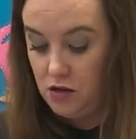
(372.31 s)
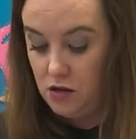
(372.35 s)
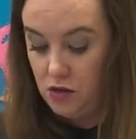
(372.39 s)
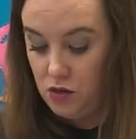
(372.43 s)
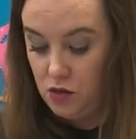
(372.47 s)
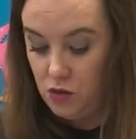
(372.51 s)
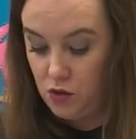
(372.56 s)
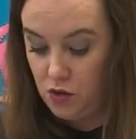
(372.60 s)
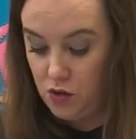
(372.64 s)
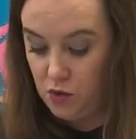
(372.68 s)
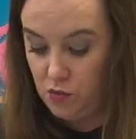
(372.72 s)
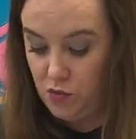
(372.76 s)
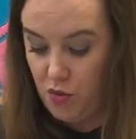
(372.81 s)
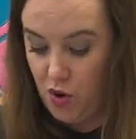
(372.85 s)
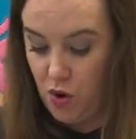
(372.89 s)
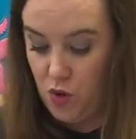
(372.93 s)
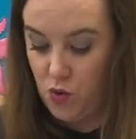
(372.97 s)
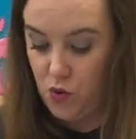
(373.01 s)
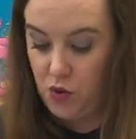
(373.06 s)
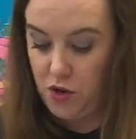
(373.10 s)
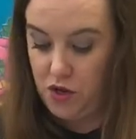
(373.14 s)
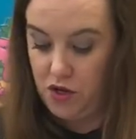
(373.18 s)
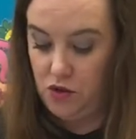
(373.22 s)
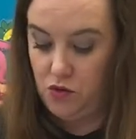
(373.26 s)
You can
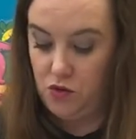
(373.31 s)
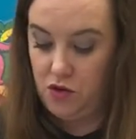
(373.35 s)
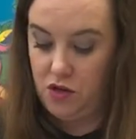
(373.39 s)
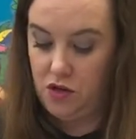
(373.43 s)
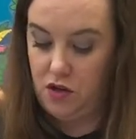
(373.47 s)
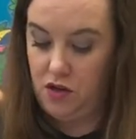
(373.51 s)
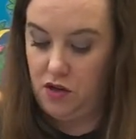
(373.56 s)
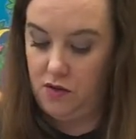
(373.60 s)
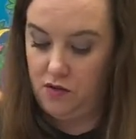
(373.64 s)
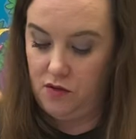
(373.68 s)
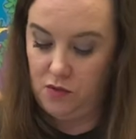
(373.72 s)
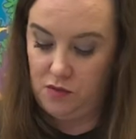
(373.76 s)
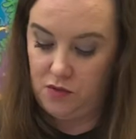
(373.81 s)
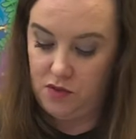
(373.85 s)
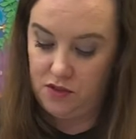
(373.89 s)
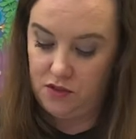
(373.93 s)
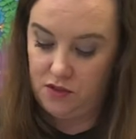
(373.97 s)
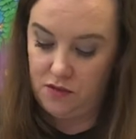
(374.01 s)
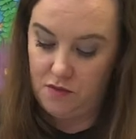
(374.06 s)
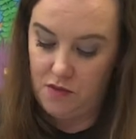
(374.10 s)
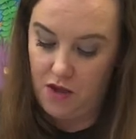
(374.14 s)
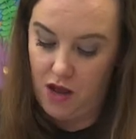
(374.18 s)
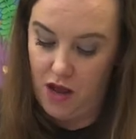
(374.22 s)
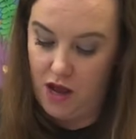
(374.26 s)
poke and you can give him
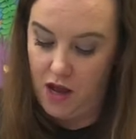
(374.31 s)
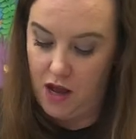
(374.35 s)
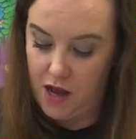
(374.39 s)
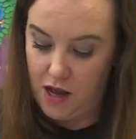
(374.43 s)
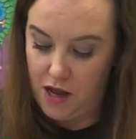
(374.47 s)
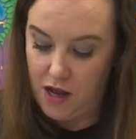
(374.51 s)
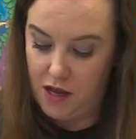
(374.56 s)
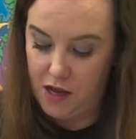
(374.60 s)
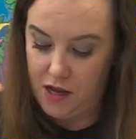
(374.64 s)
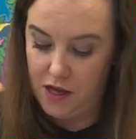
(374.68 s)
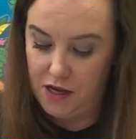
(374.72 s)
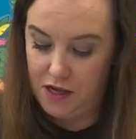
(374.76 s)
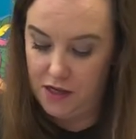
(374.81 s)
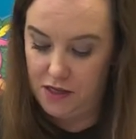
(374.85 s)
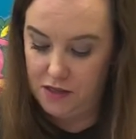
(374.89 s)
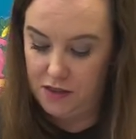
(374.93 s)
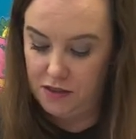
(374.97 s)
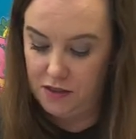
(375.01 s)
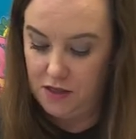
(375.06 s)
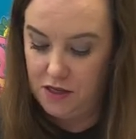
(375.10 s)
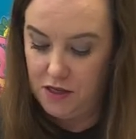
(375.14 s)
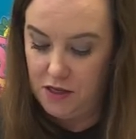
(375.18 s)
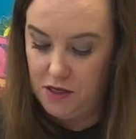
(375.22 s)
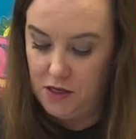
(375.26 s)
some
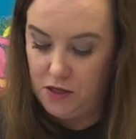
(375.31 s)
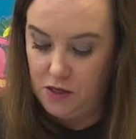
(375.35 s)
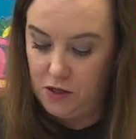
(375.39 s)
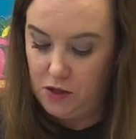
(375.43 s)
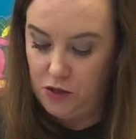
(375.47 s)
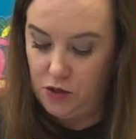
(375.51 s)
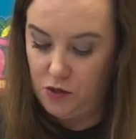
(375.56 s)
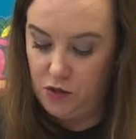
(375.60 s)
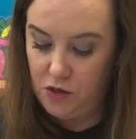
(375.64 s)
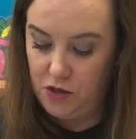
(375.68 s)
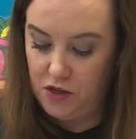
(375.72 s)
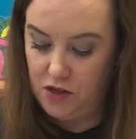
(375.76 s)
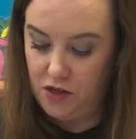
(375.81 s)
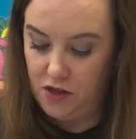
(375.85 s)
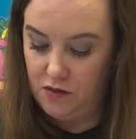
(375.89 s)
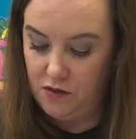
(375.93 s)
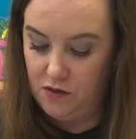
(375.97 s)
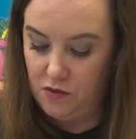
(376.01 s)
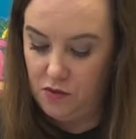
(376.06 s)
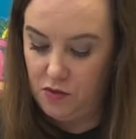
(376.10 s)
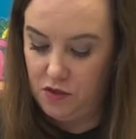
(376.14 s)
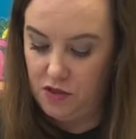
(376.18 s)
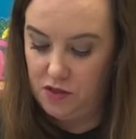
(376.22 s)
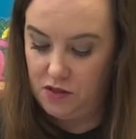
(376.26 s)
eyes. You can give
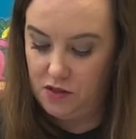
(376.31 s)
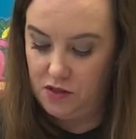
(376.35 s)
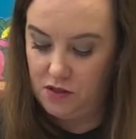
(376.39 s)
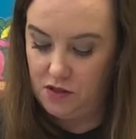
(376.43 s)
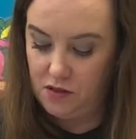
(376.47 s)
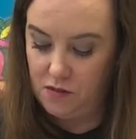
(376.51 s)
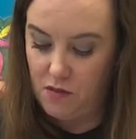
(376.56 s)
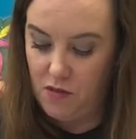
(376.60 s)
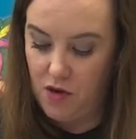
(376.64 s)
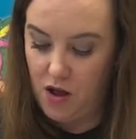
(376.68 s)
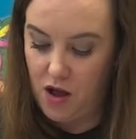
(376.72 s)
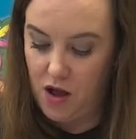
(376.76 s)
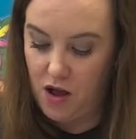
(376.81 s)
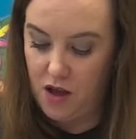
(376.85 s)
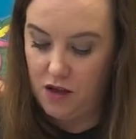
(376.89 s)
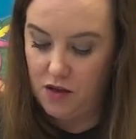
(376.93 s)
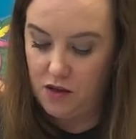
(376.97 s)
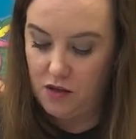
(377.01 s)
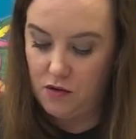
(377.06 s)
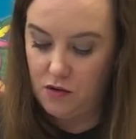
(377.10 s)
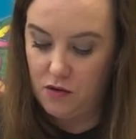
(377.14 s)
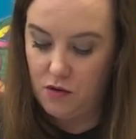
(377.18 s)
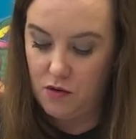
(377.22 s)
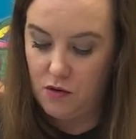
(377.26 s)
him a
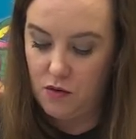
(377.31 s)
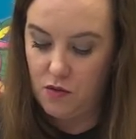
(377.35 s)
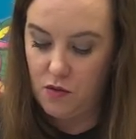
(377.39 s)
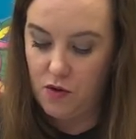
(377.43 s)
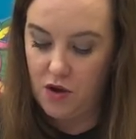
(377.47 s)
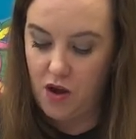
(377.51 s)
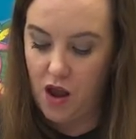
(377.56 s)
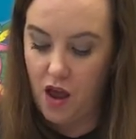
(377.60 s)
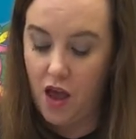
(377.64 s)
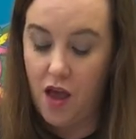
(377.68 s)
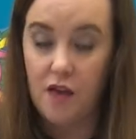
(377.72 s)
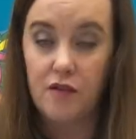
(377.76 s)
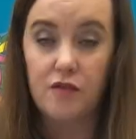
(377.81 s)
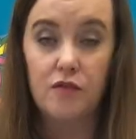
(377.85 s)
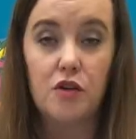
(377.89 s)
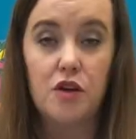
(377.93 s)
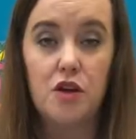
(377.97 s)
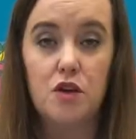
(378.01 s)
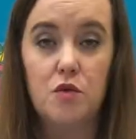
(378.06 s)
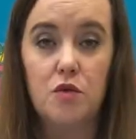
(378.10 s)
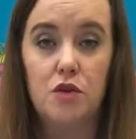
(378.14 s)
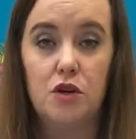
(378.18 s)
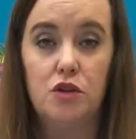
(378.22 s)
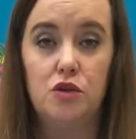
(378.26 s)
smile, whatever
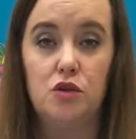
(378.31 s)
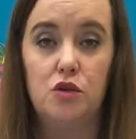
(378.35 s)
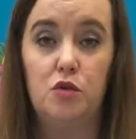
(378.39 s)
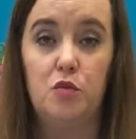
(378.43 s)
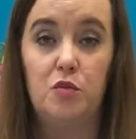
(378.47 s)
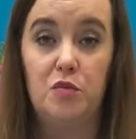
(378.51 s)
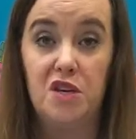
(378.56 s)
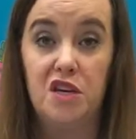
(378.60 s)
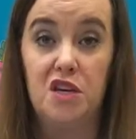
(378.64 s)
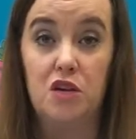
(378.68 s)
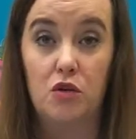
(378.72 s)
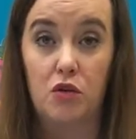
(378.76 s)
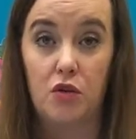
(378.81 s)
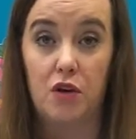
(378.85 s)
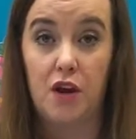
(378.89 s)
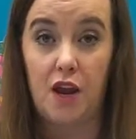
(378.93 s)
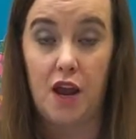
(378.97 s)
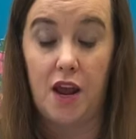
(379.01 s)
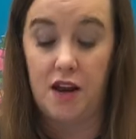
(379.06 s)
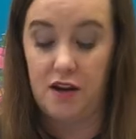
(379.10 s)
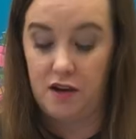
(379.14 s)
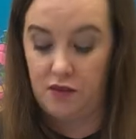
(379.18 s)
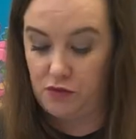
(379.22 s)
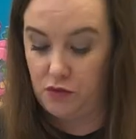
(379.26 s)
you want to do. Be
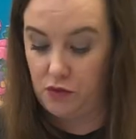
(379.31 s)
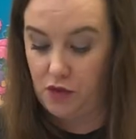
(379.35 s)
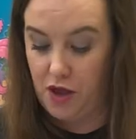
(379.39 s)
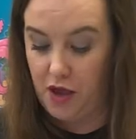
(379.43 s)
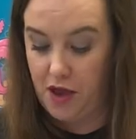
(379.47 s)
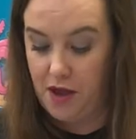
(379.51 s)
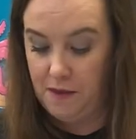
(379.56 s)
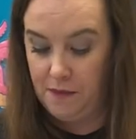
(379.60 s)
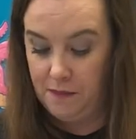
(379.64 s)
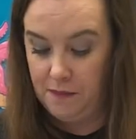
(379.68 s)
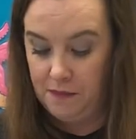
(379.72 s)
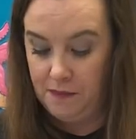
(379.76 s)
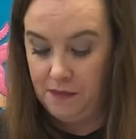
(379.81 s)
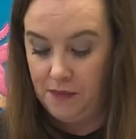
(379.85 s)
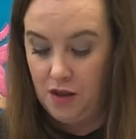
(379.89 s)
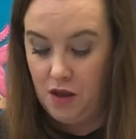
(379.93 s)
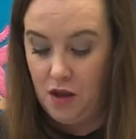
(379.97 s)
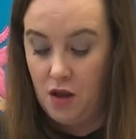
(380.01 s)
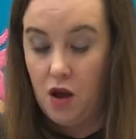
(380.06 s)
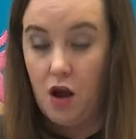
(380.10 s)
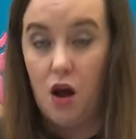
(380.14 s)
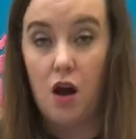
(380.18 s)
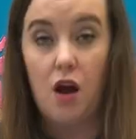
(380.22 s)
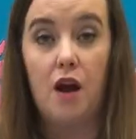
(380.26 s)
creative, okay?
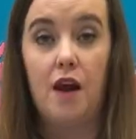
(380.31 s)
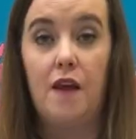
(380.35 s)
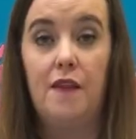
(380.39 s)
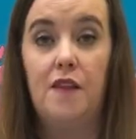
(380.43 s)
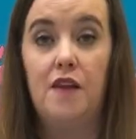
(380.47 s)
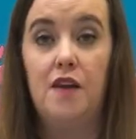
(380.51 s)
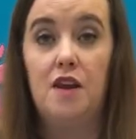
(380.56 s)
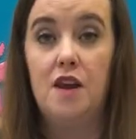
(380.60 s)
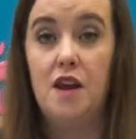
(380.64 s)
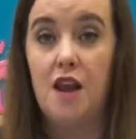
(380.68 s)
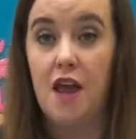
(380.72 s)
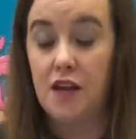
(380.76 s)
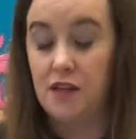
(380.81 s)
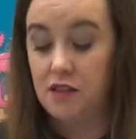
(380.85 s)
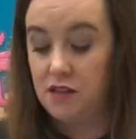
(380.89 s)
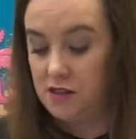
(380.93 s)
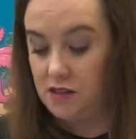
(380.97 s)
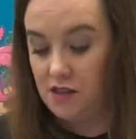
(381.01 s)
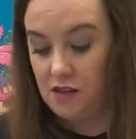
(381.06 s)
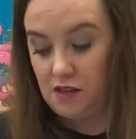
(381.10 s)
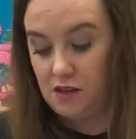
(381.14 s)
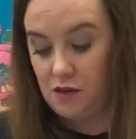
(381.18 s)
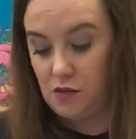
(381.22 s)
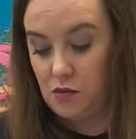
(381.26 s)
All right, the next
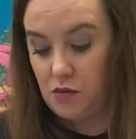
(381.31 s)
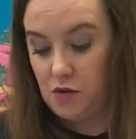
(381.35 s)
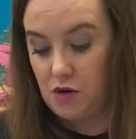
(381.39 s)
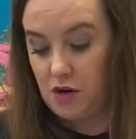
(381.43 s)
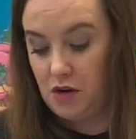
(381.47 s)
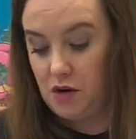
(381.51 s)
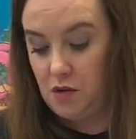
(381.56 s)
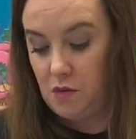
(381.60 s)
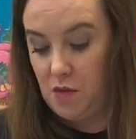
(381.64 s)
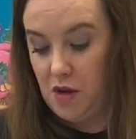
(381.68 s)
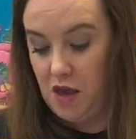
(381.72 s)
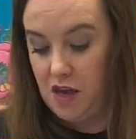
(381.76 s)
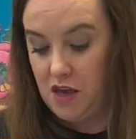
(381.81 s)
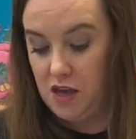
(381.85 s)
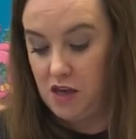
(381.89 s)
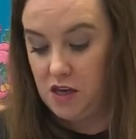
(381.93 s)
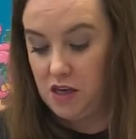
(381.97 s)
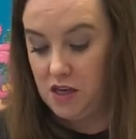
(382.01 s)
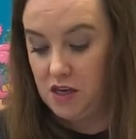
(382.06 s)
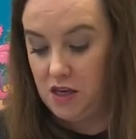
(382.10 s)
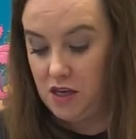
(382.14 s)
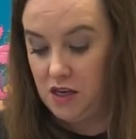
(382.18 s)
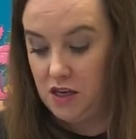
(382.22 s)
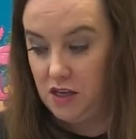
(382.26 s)
thing that we're gonna
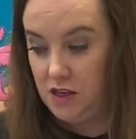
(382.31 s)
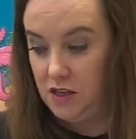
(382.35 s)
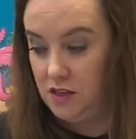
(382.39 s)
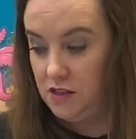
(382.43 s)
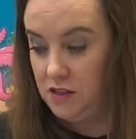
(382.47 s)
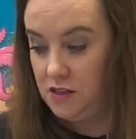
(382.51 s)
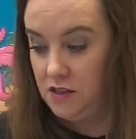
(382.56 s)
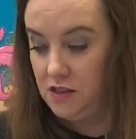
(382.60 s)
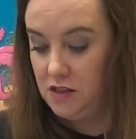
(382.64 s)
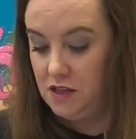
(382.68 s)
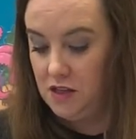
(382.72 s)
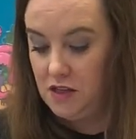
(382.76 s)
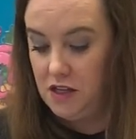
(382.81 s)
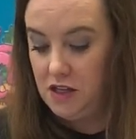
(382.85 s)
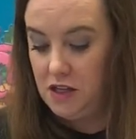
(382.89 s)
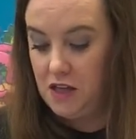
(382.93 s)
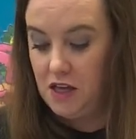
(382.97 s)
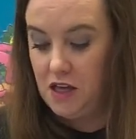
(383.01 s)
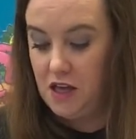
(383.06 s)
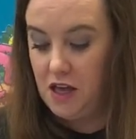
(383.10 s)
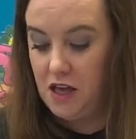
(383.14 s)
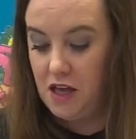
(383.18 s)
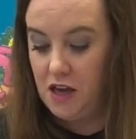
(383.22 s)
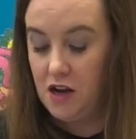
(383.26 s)
make is
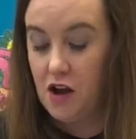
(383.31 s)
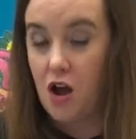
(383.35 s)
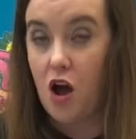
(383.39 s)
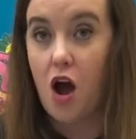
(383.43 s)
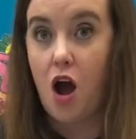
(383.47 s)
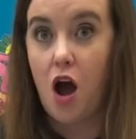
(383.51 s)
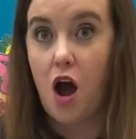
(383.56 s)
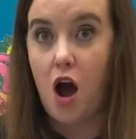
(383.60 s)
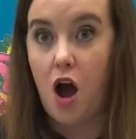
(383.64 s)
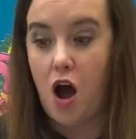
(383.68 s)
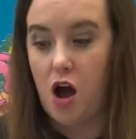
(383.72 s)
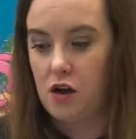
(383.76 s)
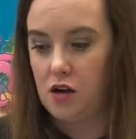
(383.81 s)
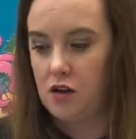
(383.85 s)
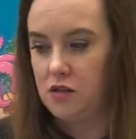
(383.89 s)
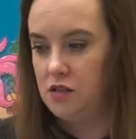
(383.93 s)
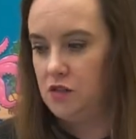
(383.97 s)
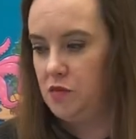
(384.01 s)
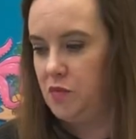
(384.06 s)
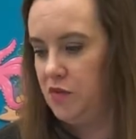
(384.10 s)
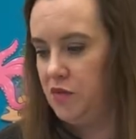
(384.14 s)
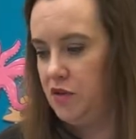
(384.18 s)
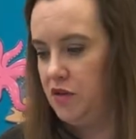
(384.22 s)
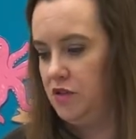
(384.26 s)
an
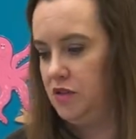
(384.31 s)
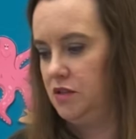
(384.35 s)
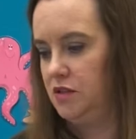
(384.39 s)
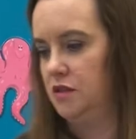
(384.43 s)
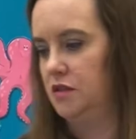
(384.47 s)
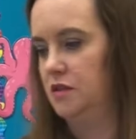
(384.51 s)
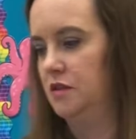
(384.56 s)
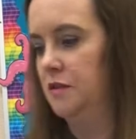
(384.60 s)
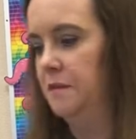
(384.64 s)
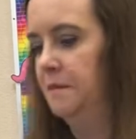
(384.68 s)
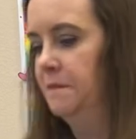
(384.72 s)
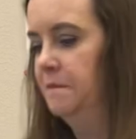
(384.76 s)
octopus.